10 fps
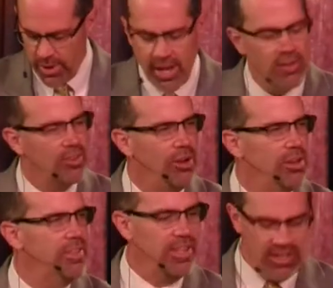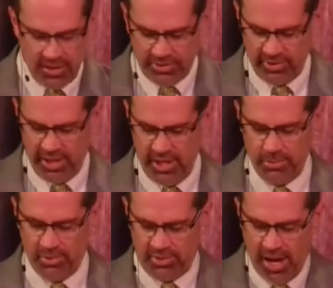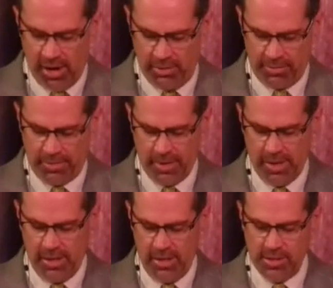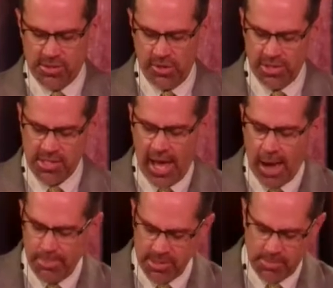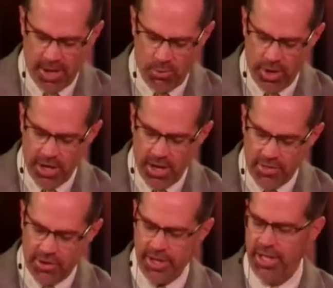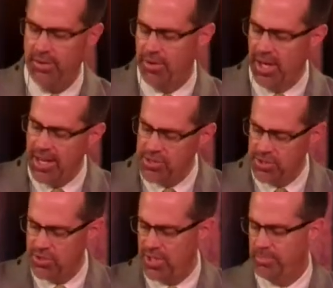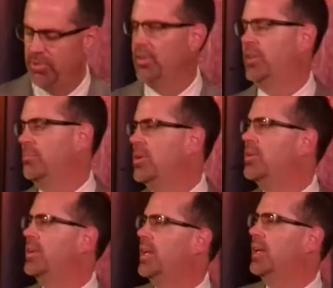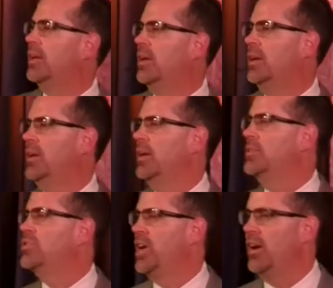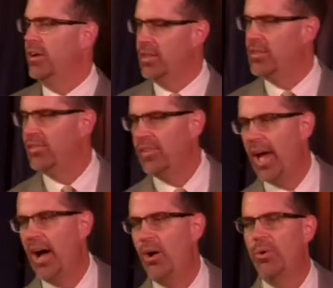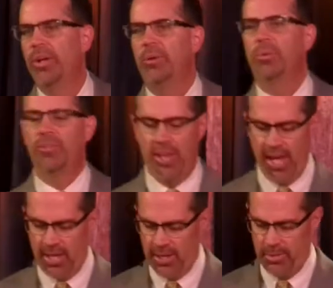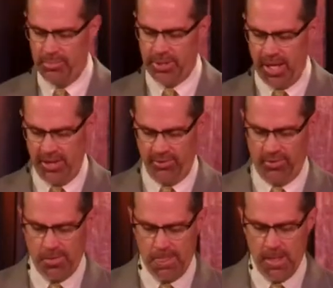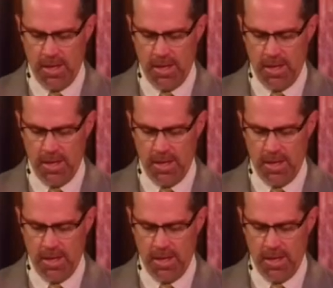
one has all of the gifts in himself. And so this happens by one anothering in relationships and community and sharing. This is how it will take place.